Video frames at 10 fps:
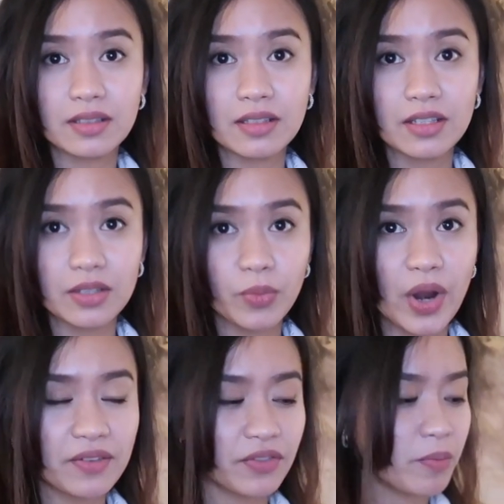it's a
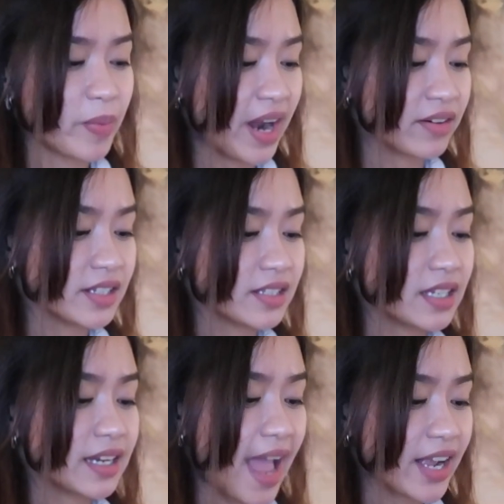brand from Paris.
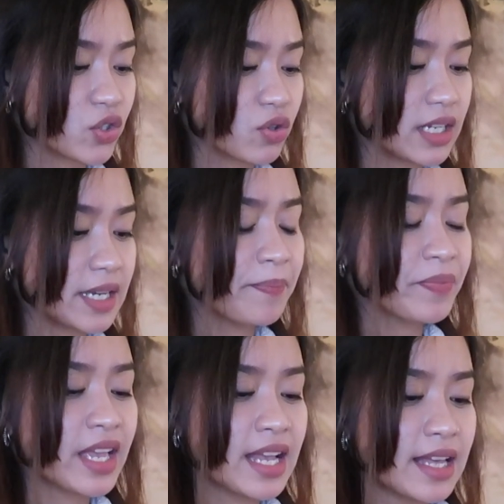And actually
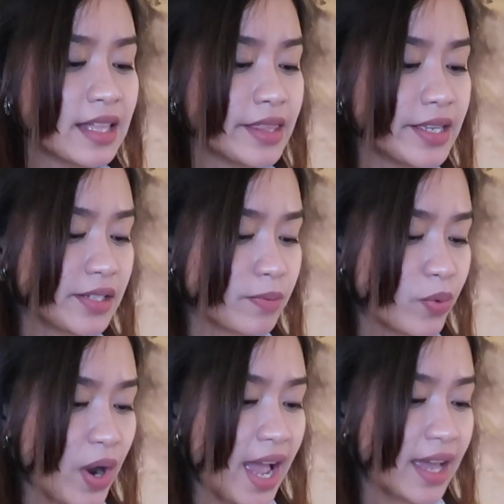this
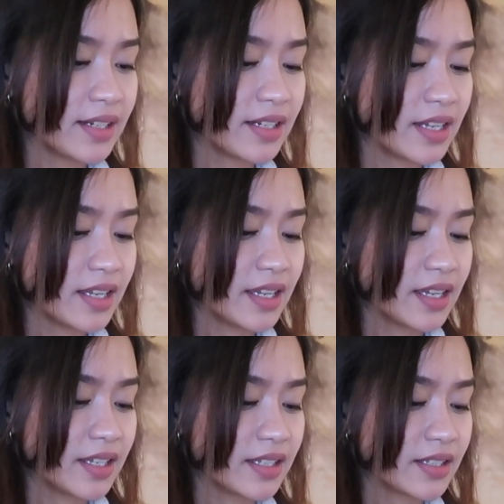brand
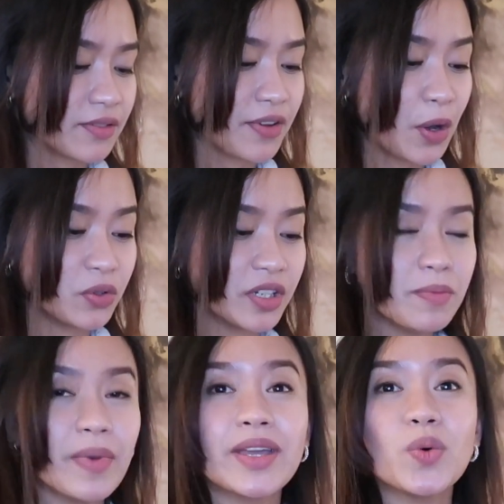is founded by a